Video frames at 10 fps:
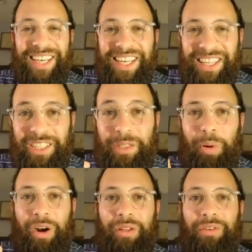This is
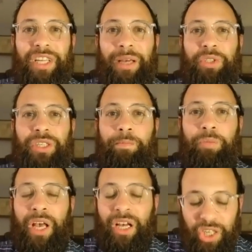part of the redemption.
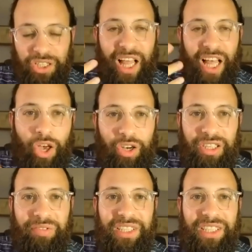Just like
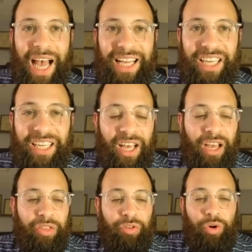Yosef HaTzadik,
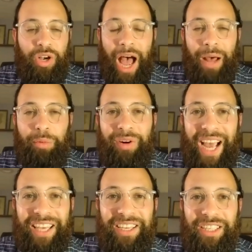through
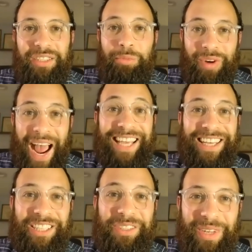miraculous
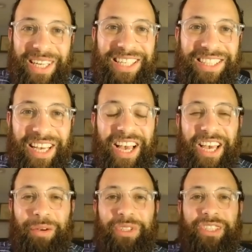means, he
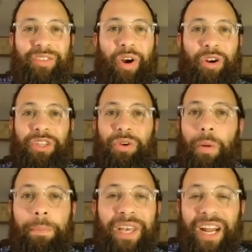was thrown into a
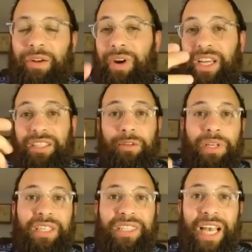pit and raised to be the
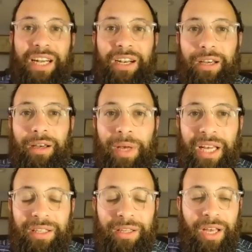second in command.
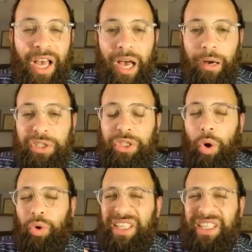It was
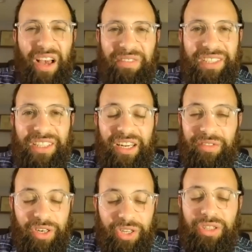totally devastating
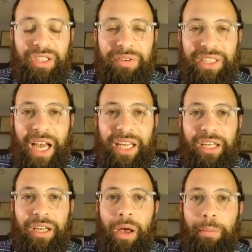for Yosef HaTzadik,
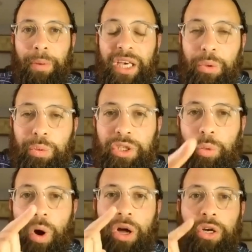but he was the
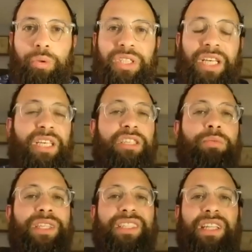one who was a Ish
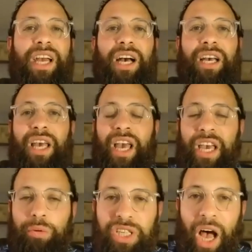Matzliach. He
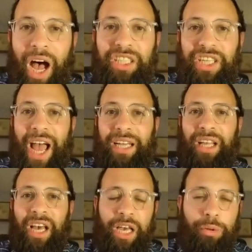was hijacked.
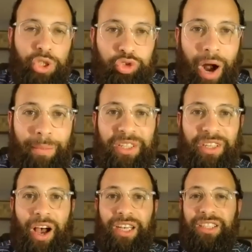He was
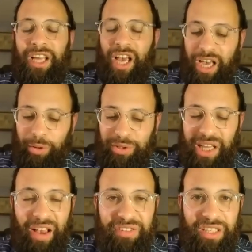traumatized. He was
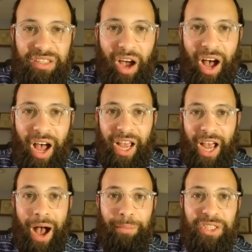left to die,
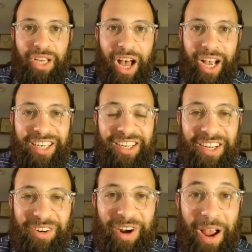homicide,
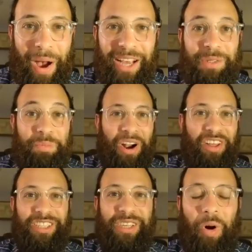right, by his
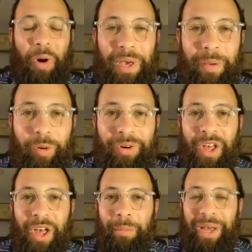brothers of all people.
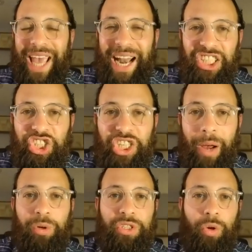But yet Hashem
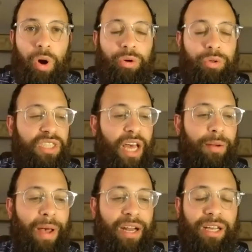was the one who said
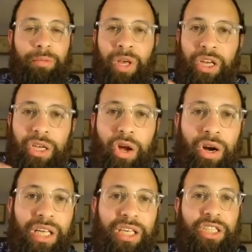about him, you're an
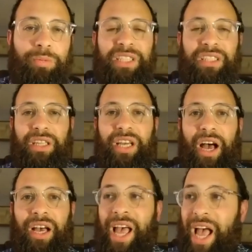Ish Matzliach.
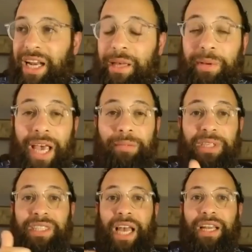And he became the
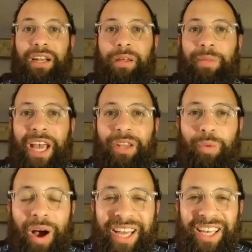second in command.
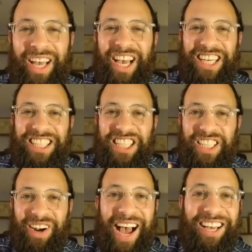Why? Because it's
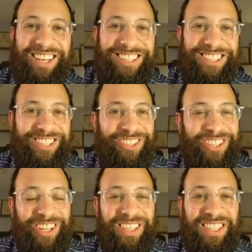rachakas
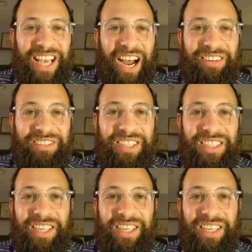kulo hiskarvus.